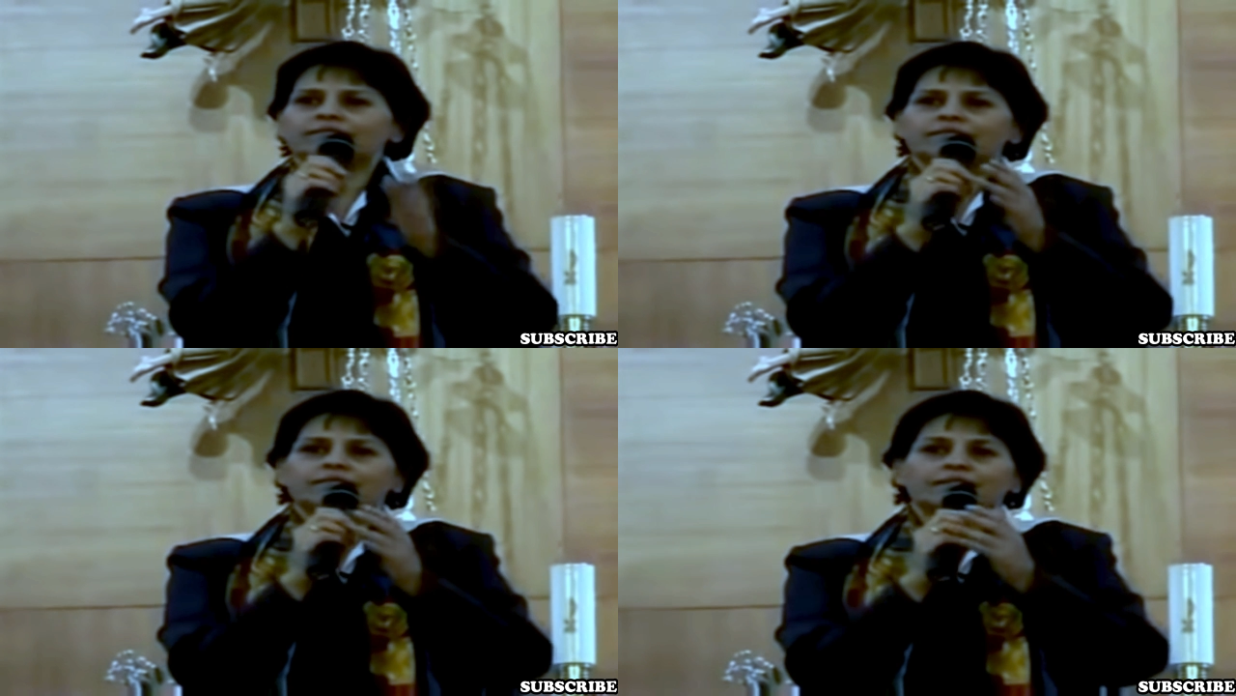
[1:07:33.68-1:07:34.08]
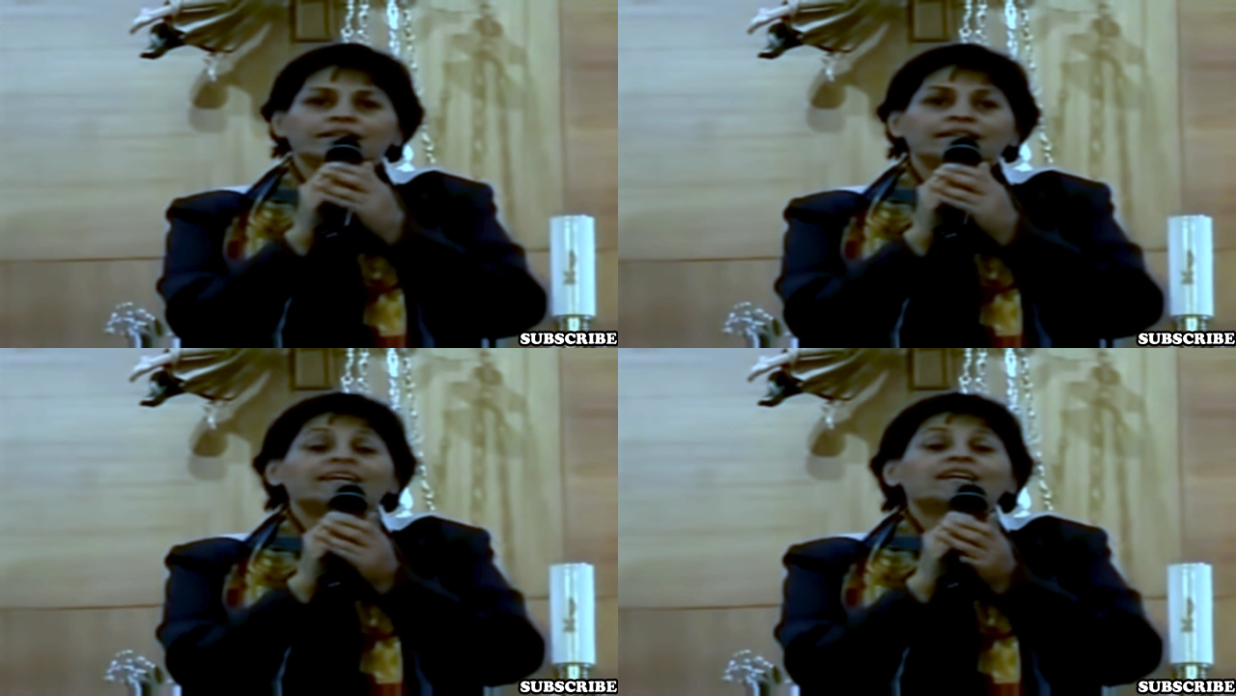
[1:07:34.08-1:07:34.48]
I
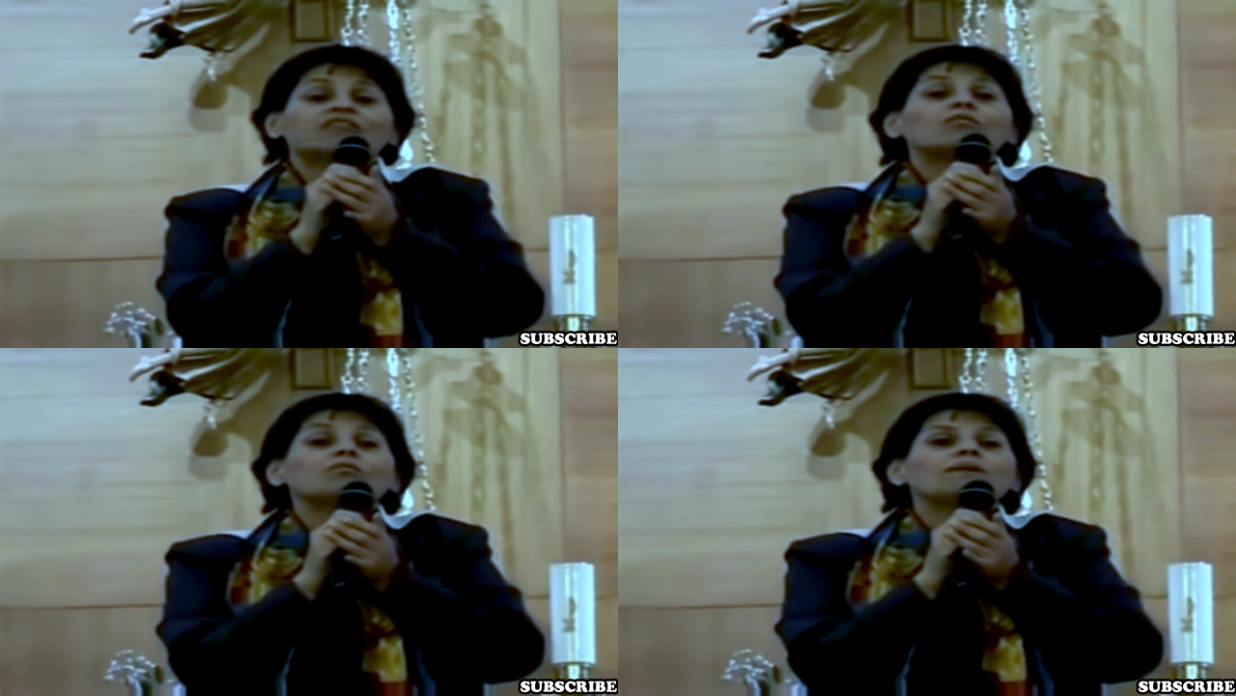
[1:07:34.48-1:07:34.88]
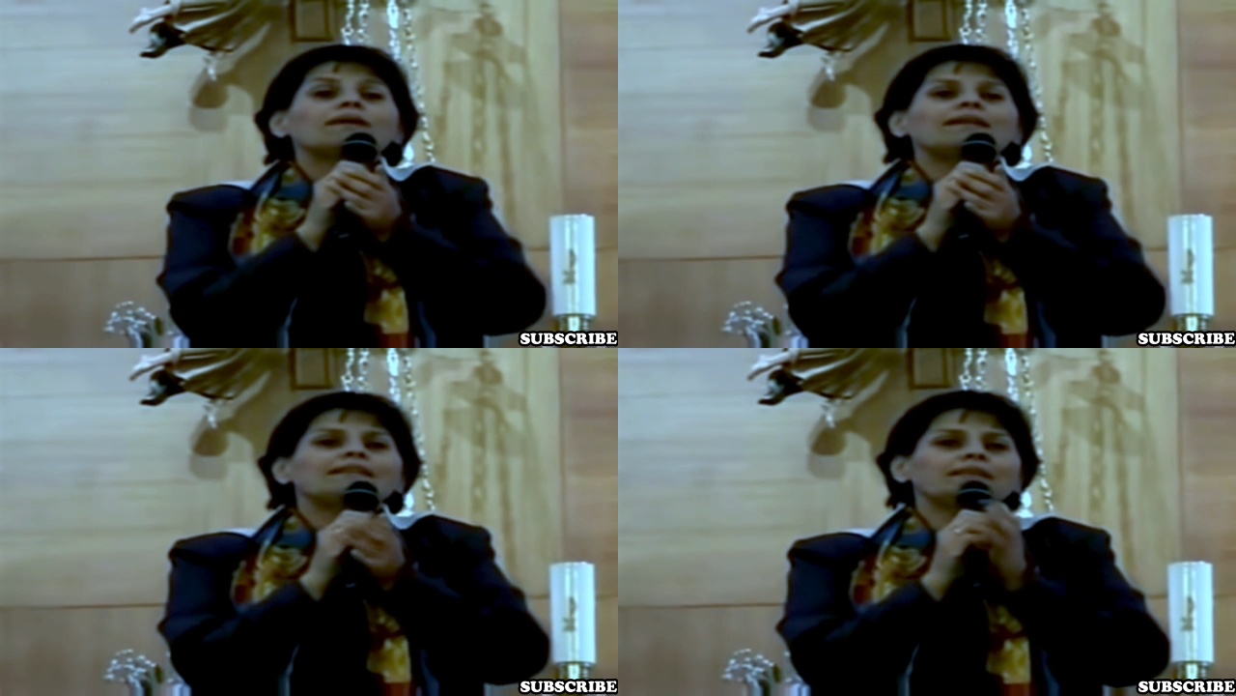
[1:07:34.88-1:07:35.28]
would practice
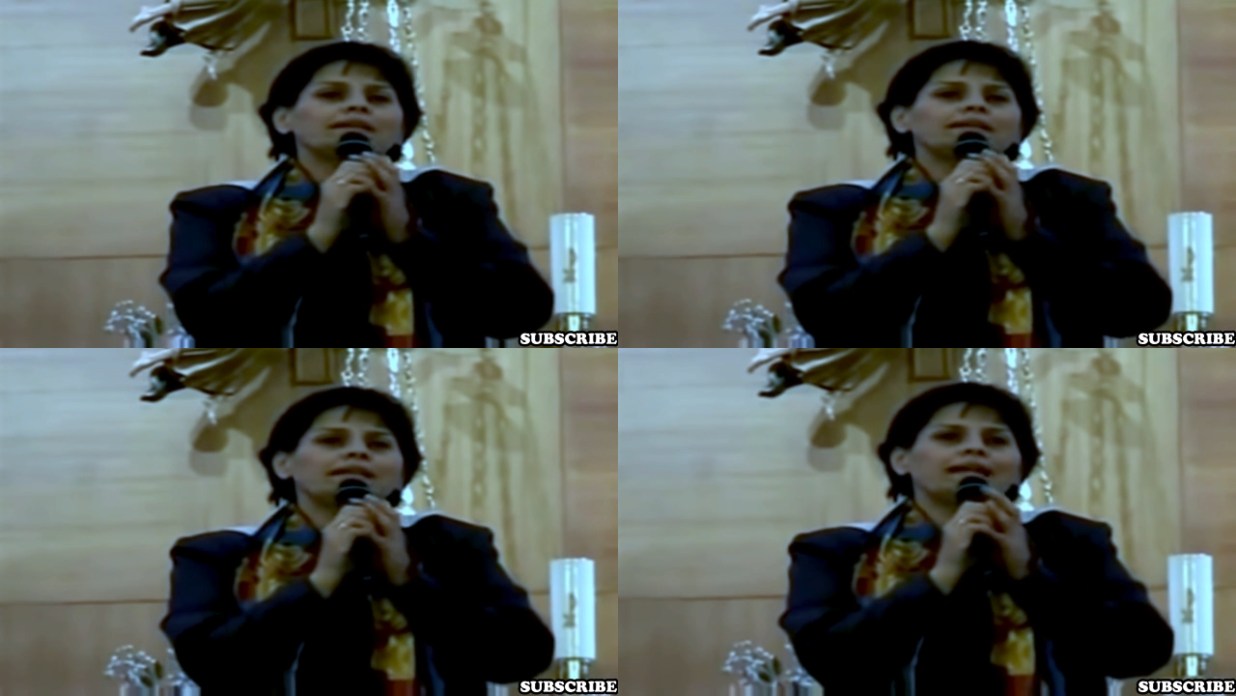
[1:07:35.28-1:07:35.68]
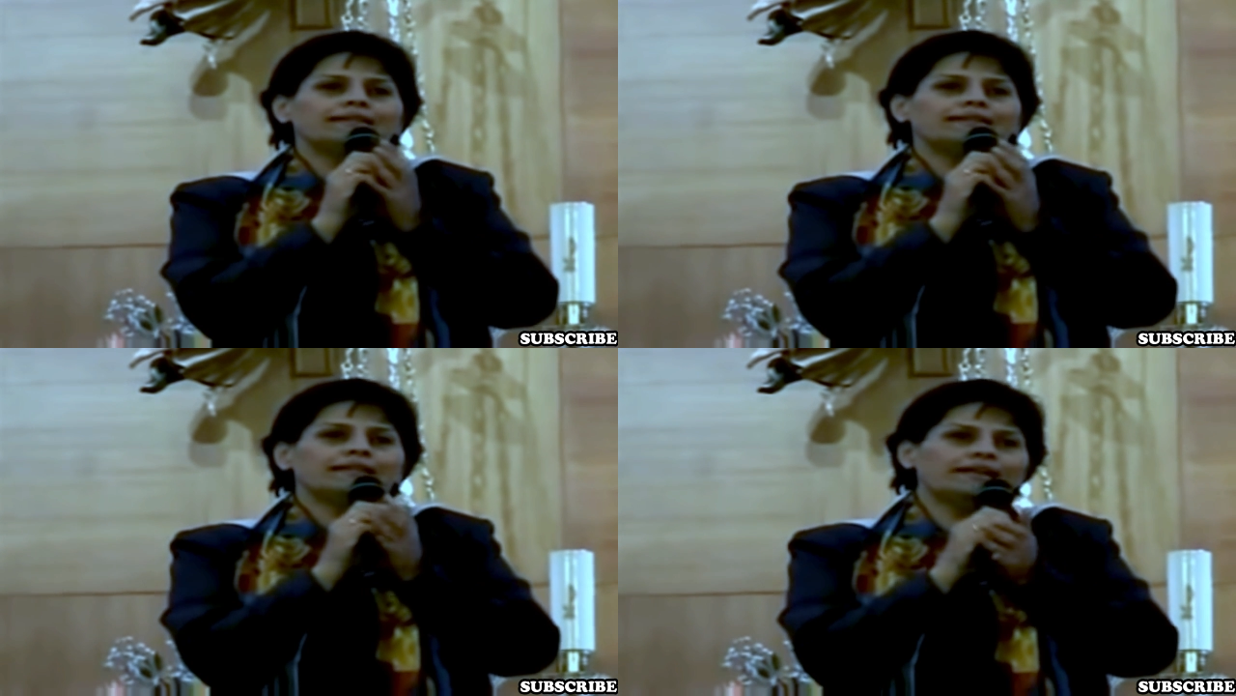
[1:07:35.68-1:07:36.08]
mental
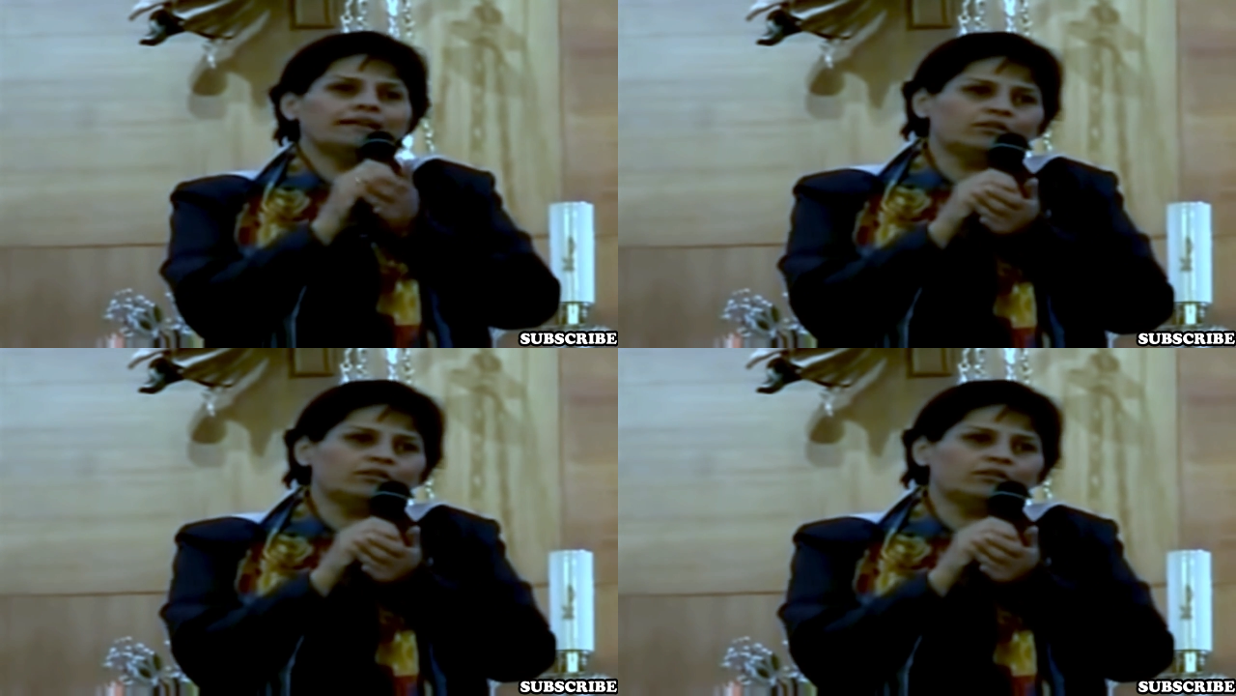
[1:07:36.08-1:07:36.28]
meditation